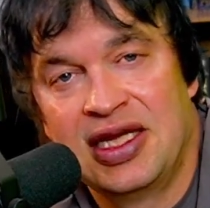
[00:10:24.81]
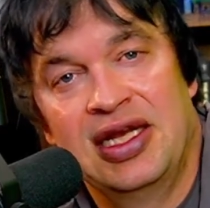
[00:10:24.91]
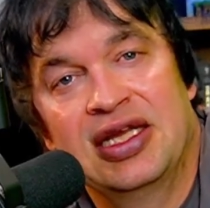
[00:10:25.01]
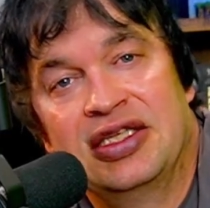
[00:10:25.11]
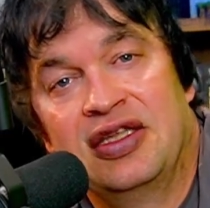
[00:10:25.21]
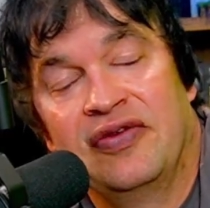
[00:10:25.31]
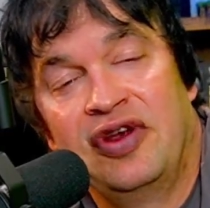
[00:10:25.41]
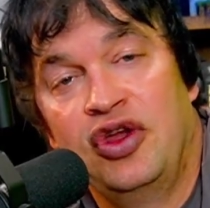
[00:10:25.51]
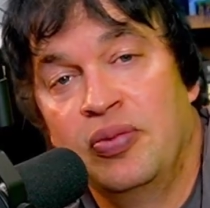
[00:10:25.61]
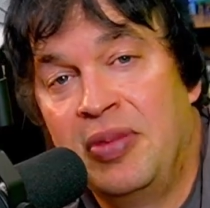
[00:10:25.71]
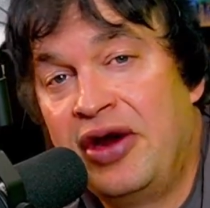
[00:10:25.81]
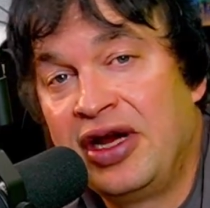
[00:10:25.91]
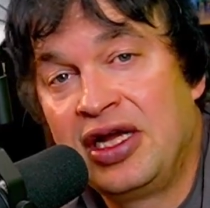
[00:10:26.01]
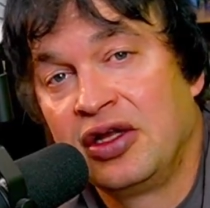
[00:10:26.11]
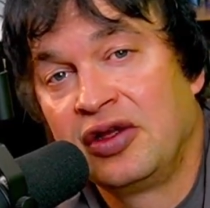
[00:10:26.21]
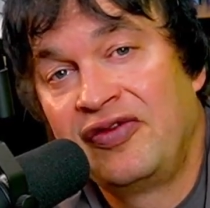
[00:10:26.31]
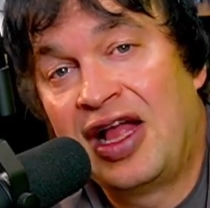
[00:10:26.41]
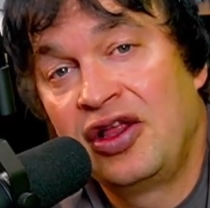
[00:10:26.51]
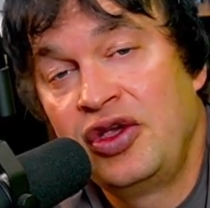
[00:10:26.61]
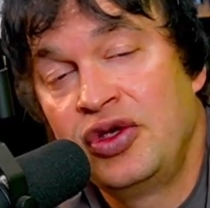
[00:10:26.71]
a list of numerical
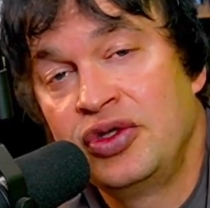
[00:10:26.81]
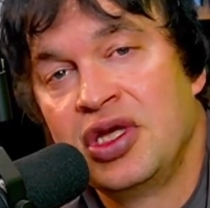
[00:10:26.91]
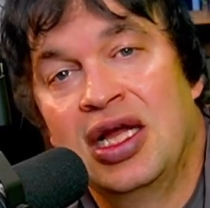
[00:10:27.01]
values,